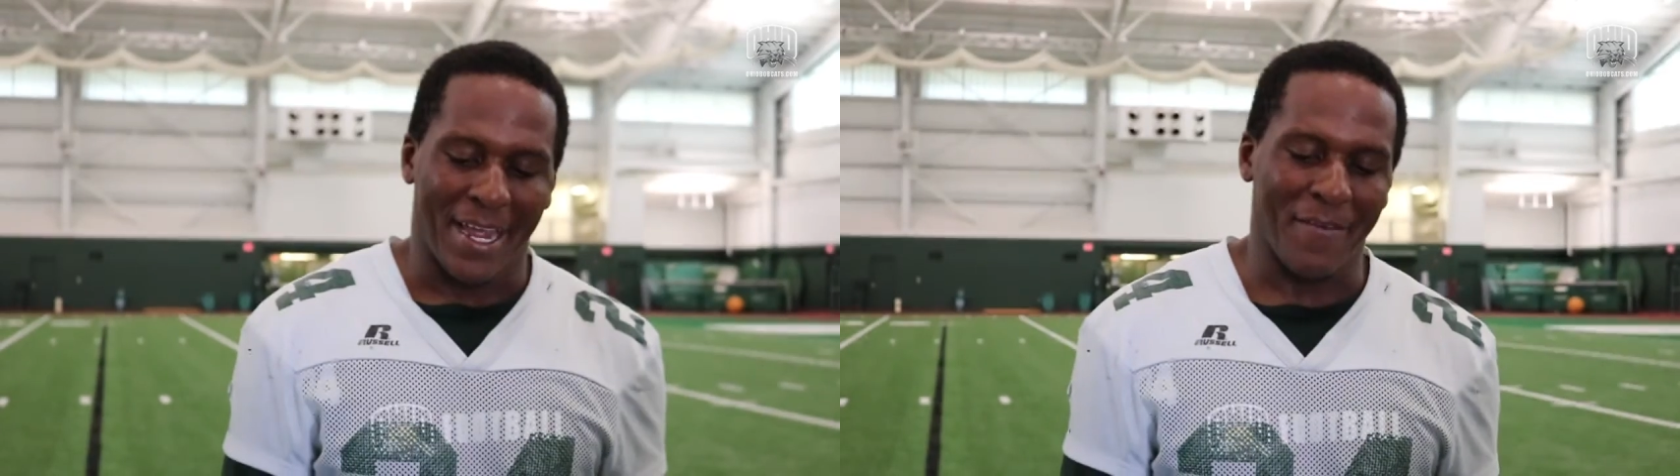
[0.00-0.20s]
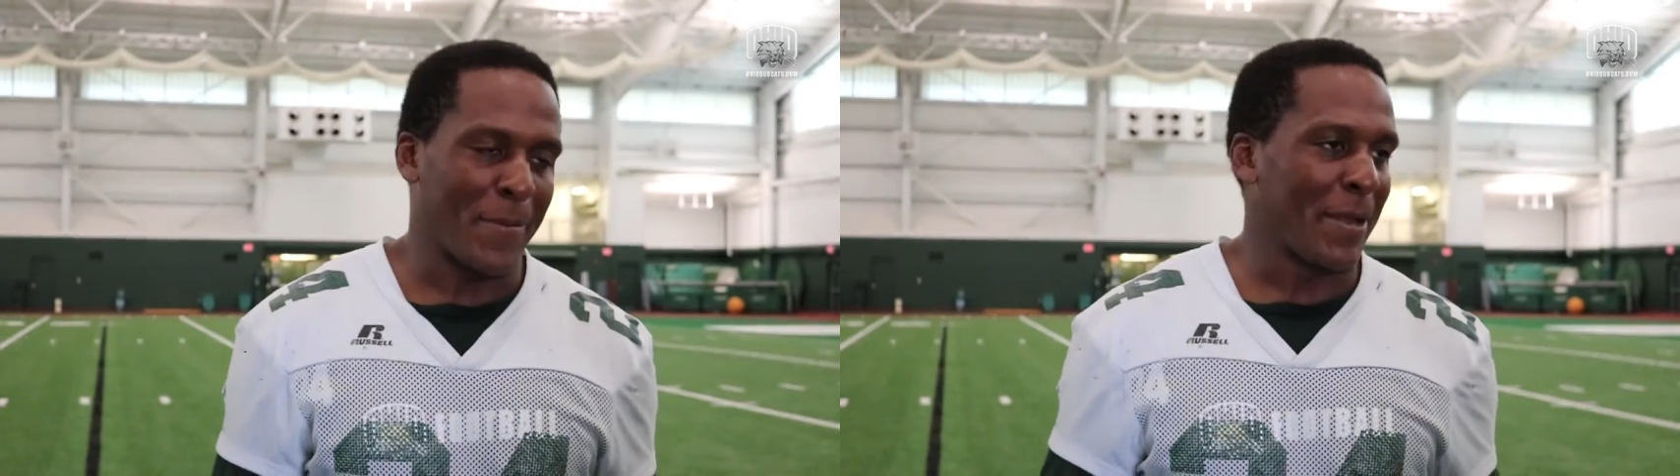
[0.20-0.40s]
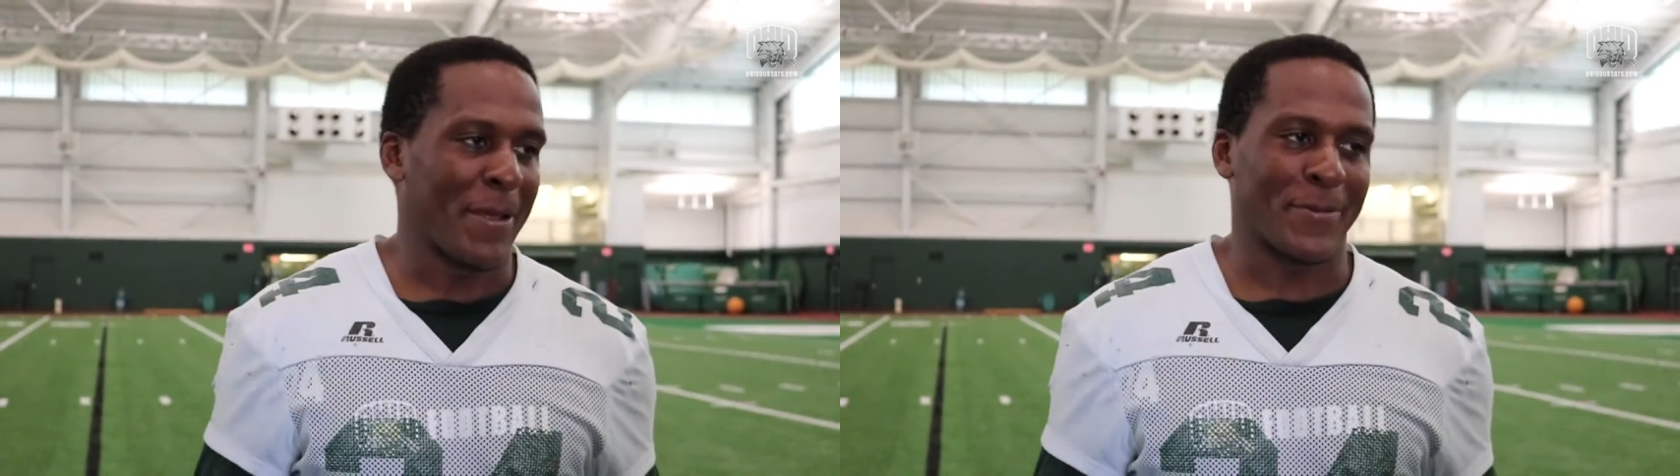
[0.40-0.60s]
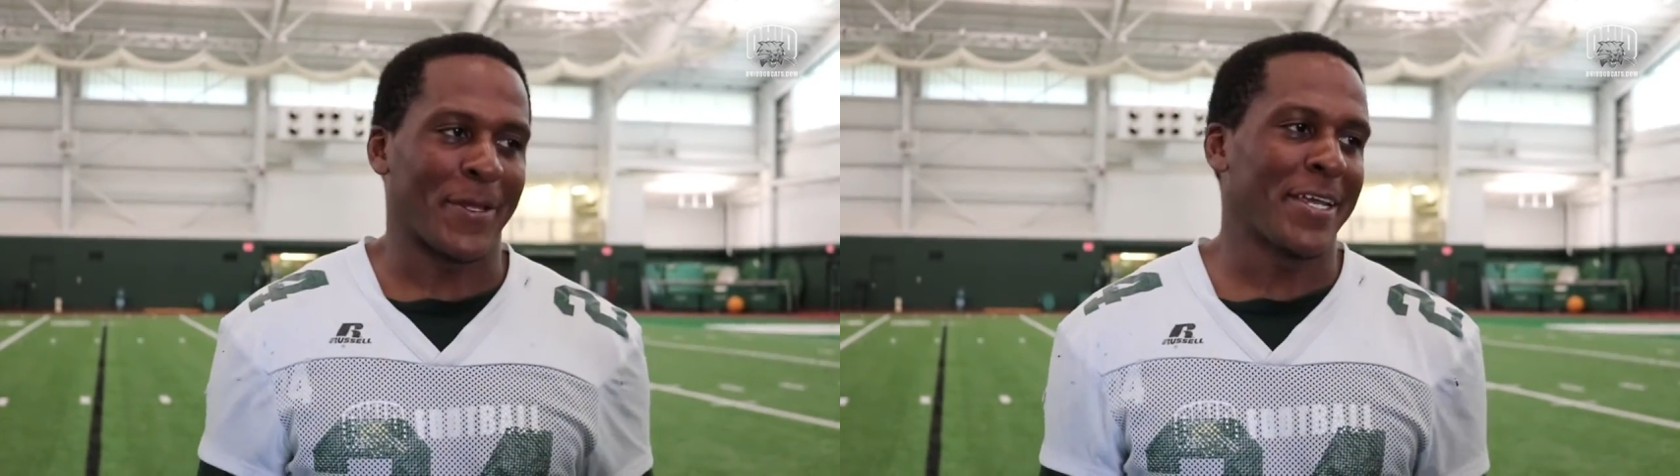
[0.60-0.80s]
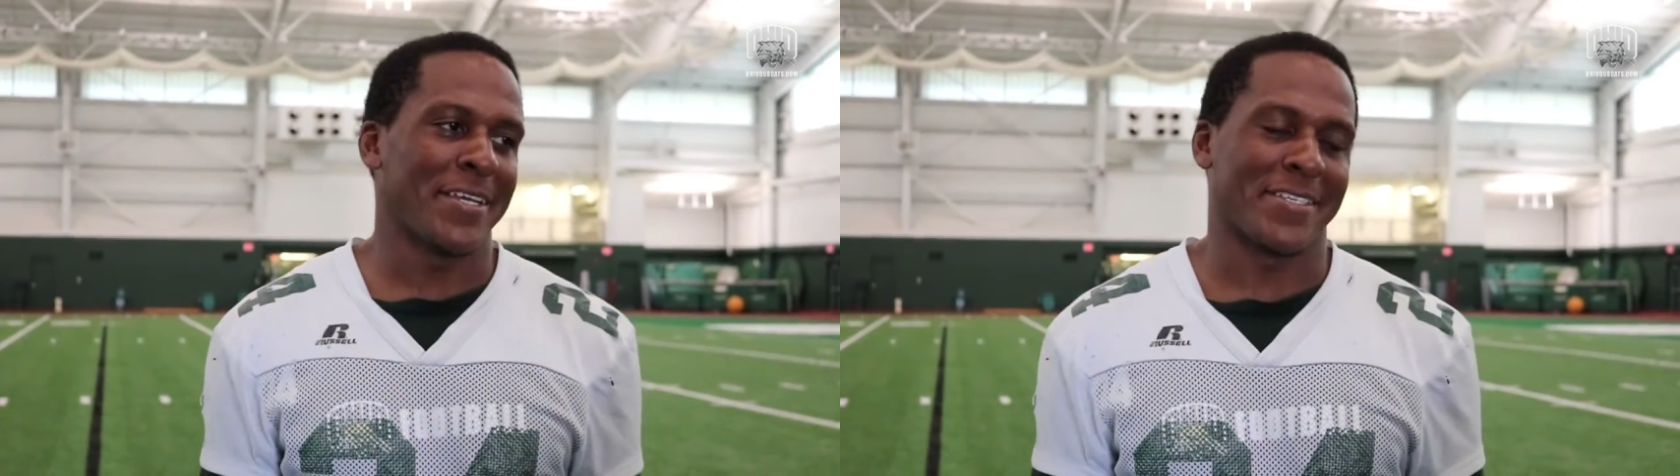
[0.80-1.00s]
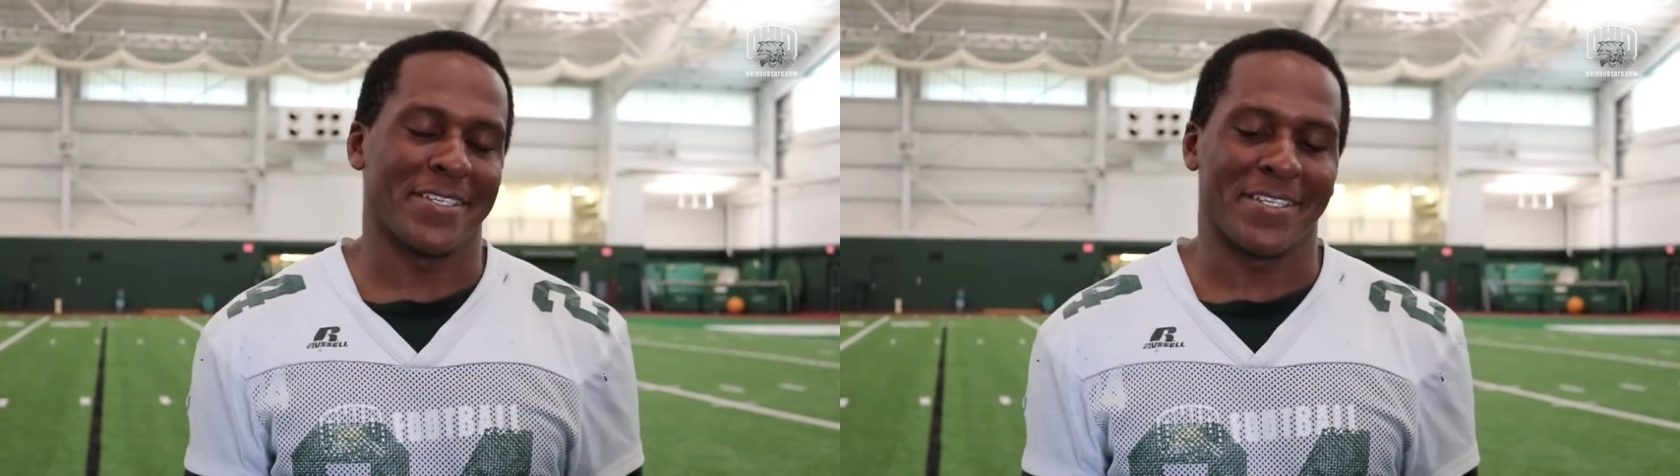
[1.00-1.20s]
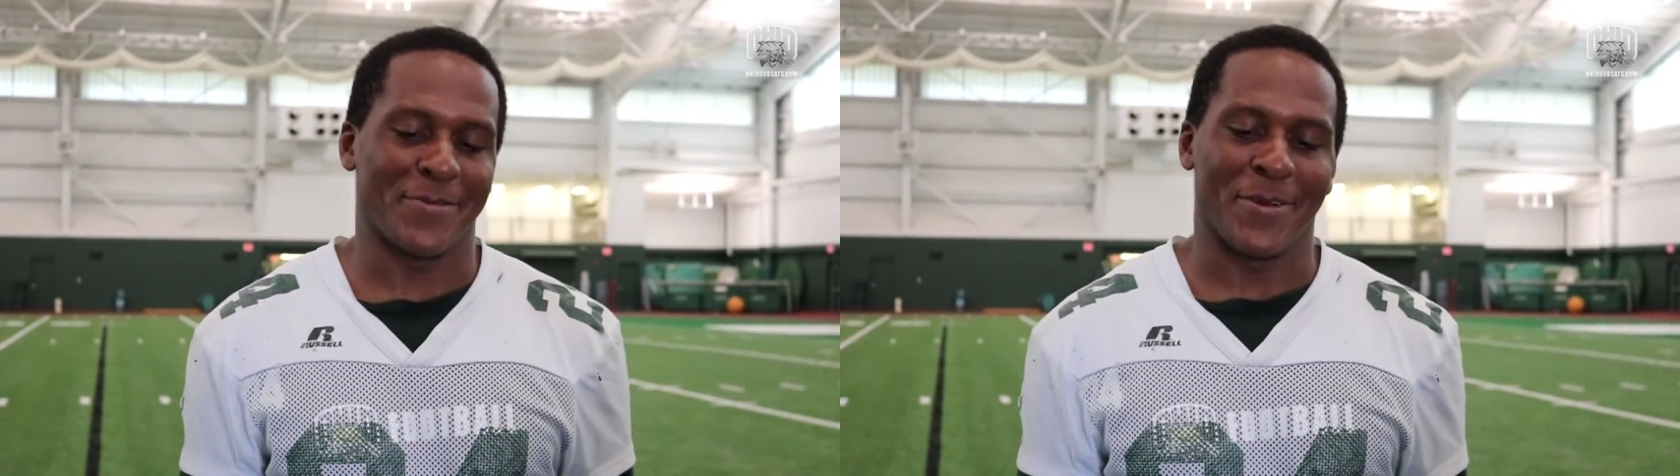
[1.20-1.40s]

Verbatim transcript: everybody makes plays. It's just